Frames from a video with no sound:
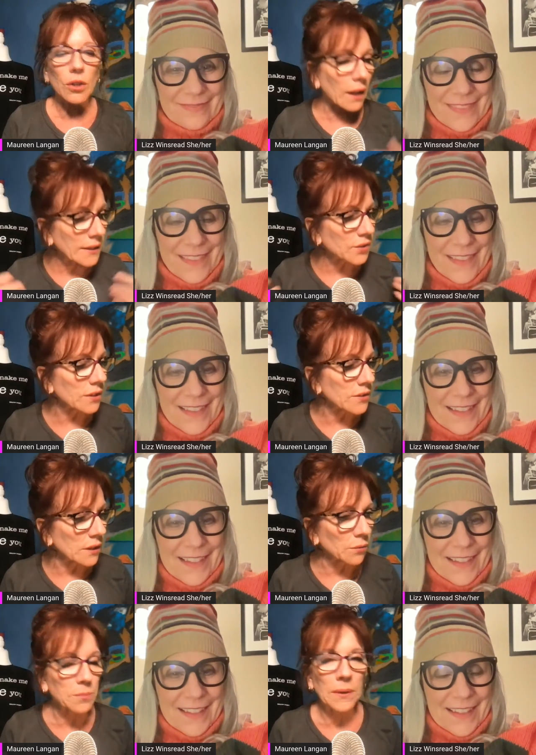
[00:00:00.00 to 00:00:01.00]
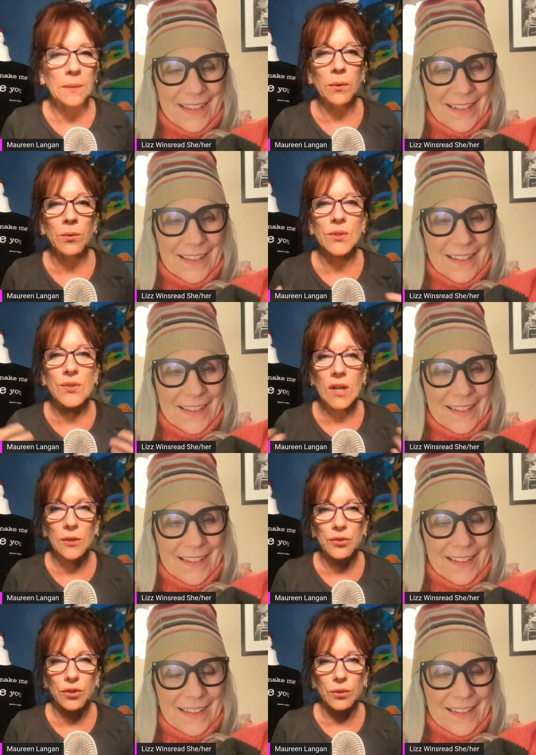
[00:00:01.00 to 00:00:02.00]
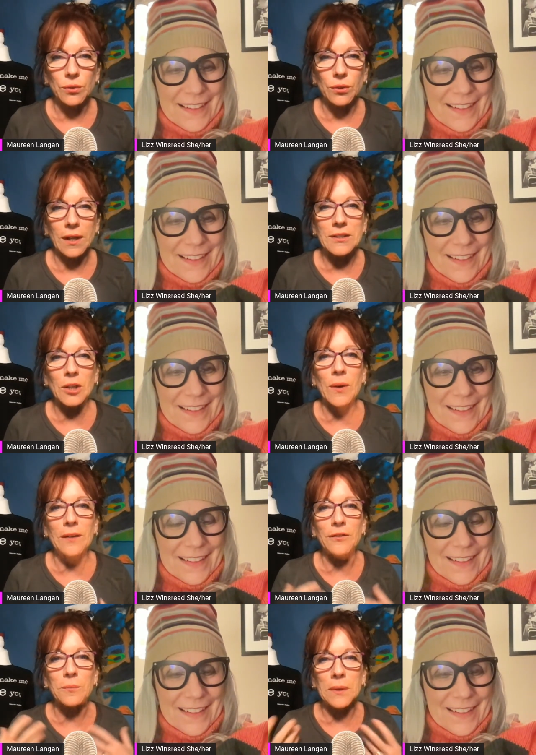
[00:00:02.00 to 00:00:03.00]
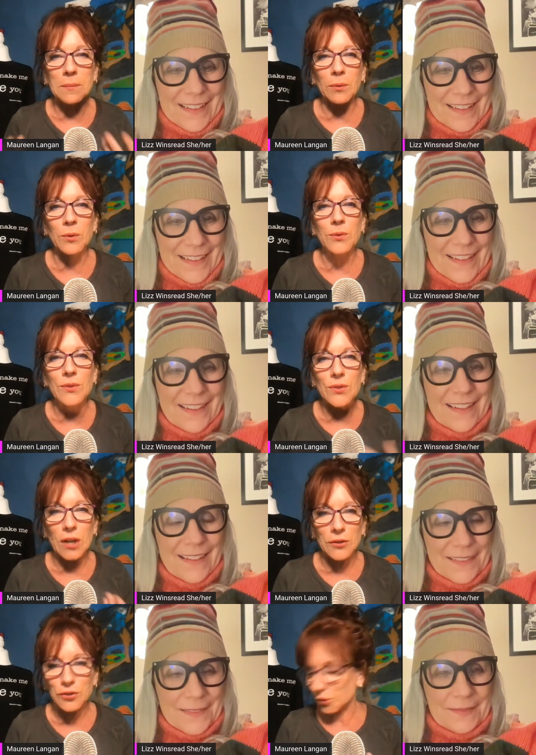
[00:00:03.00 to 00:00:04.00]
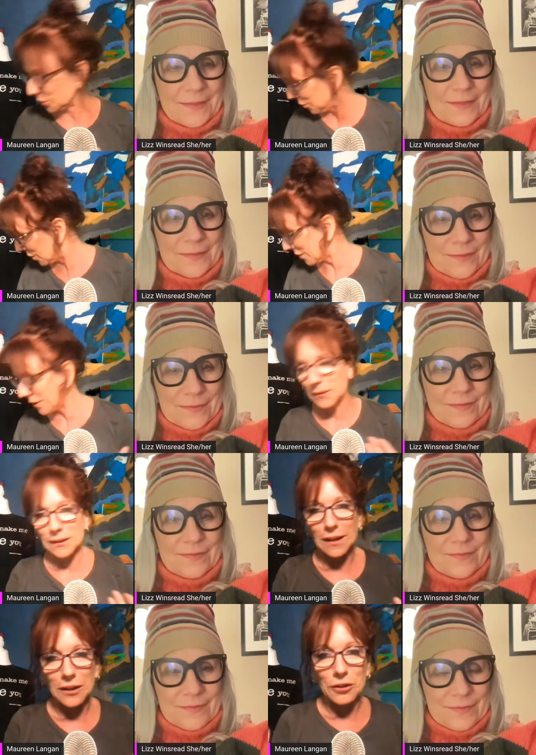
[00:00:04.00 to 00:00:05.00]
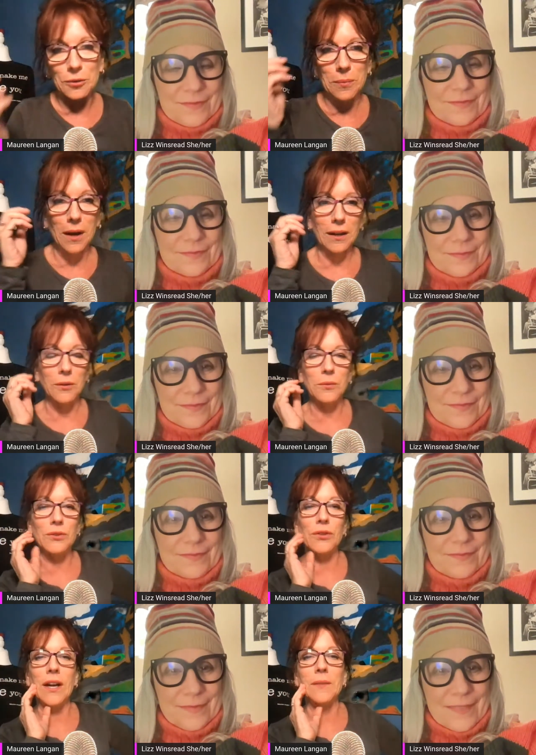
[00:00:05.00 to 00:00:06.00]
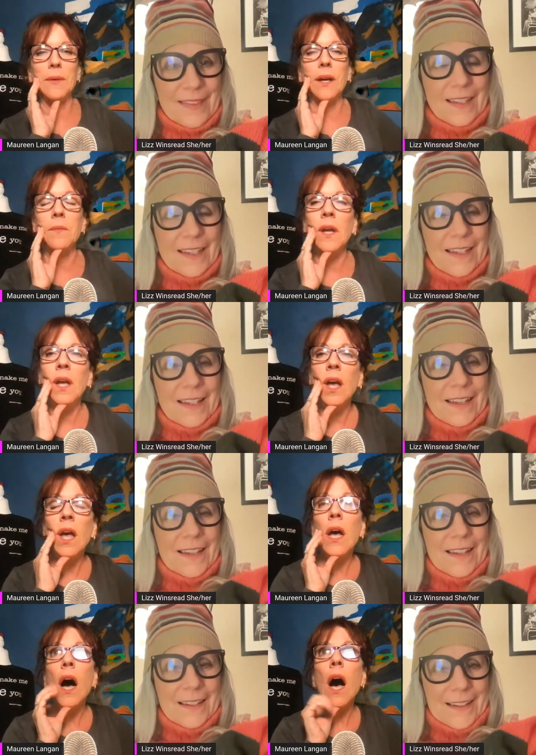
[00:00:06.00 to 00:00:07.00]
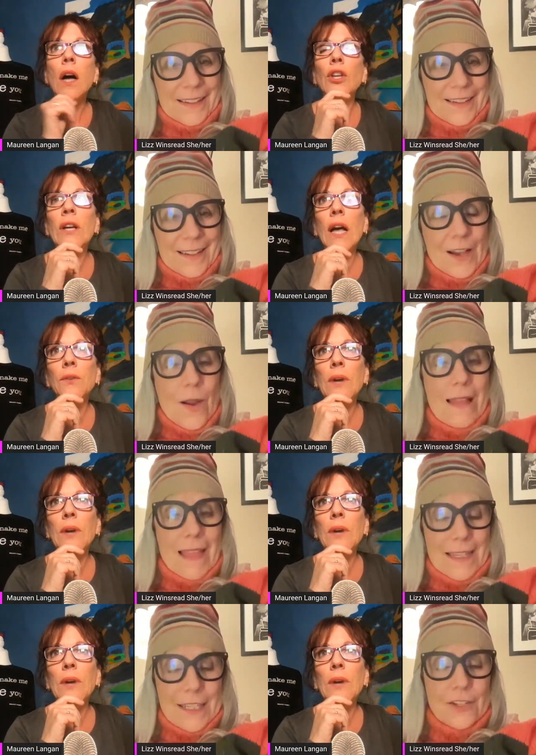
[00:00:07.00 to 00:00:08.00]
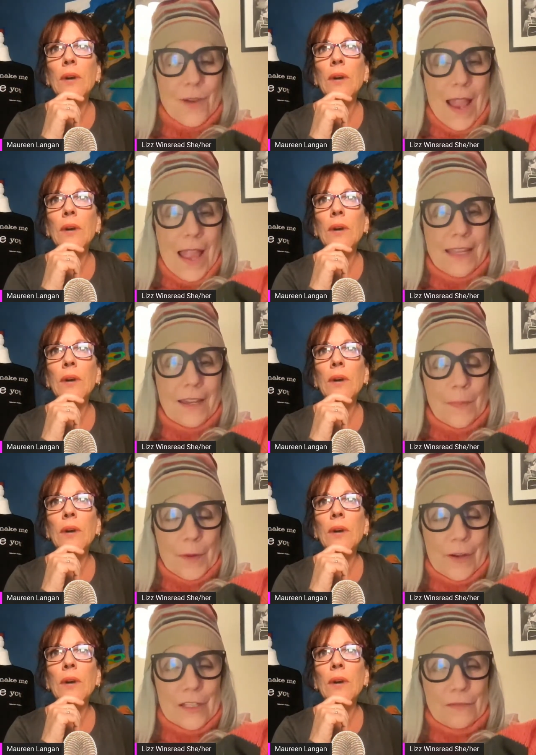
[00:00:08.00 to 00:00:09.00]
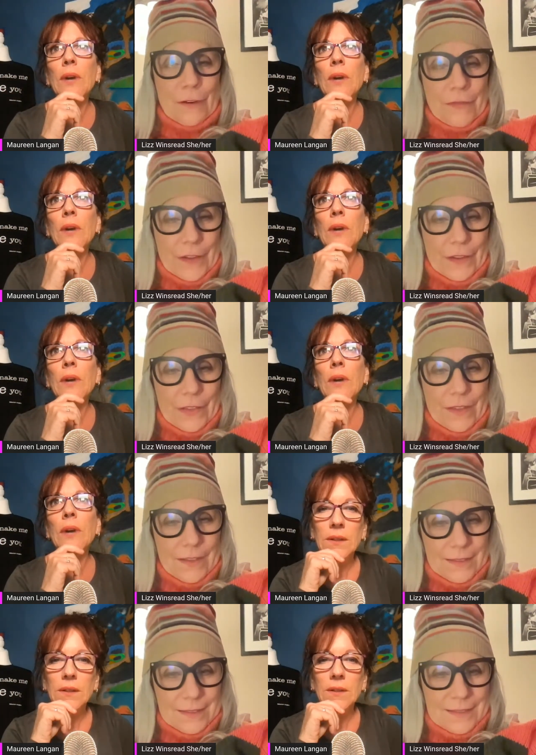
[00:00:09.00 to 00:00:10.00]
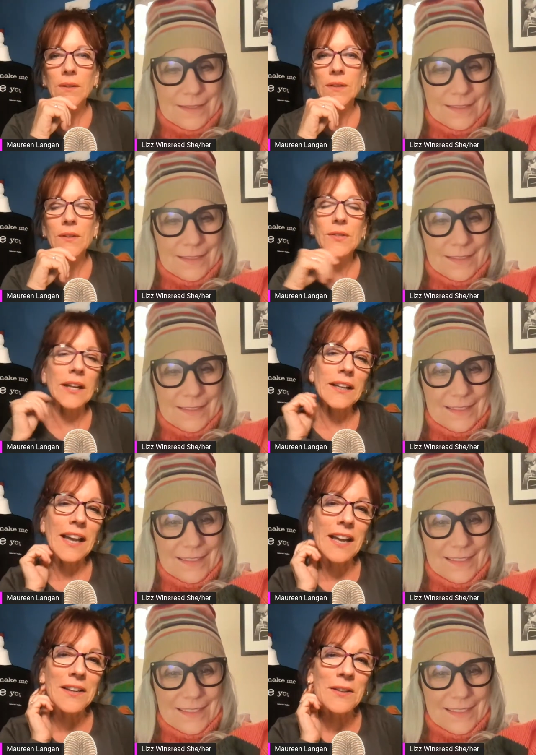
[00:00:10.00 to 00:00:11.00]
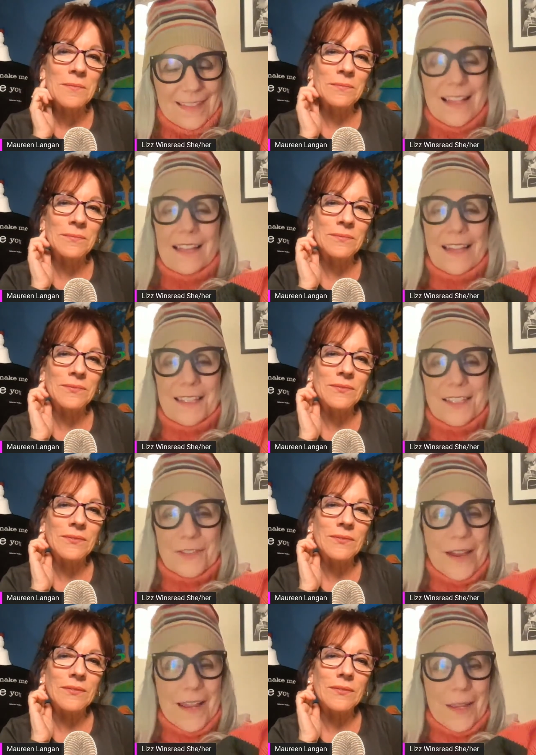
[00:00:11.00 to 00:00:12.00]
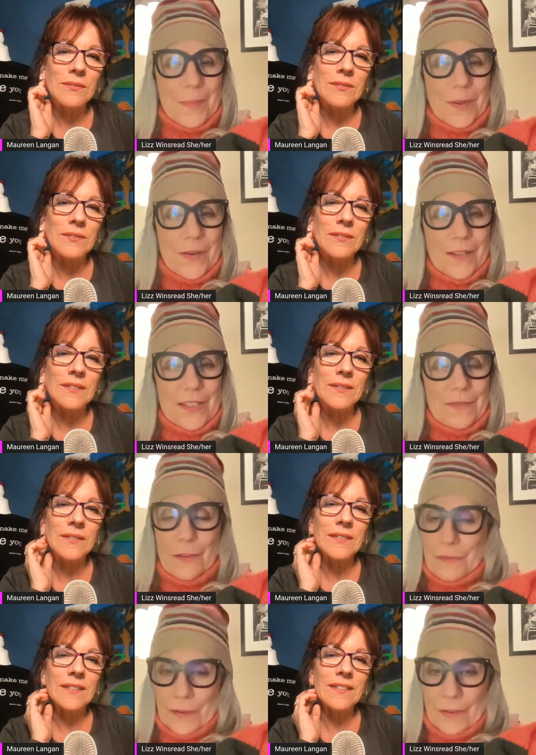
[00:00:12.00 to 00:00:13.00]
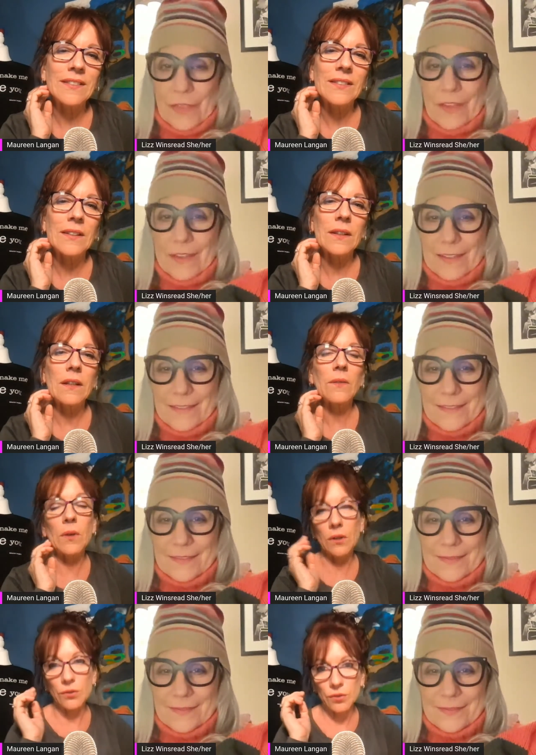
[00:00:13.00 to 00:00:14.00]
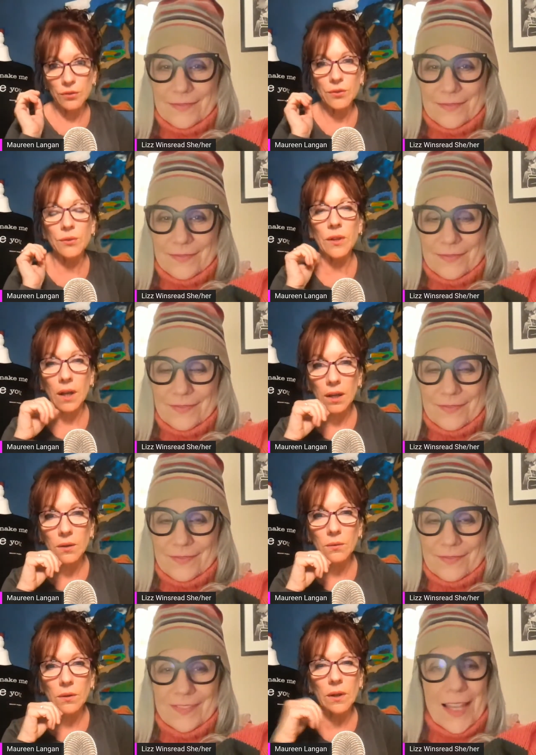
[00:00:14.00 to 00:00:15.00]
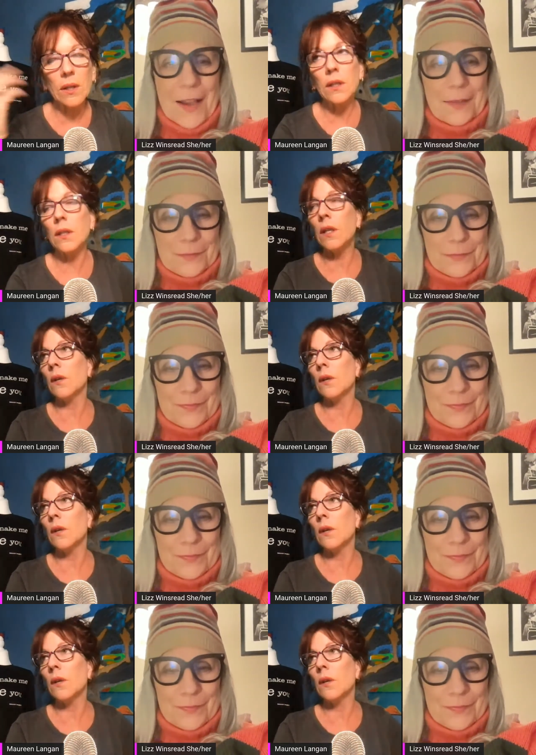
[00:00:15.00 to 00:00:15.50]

Speaker 1: you like to deal with people who disgust you. You like to go after people who disgust you. You said something like that on your bio, which cracked me up. Uh, you got arrested. Drag What is for filth. Say it again. I like to drag hypocrites for filth. Well, you should do that. Well, yeah. Well, you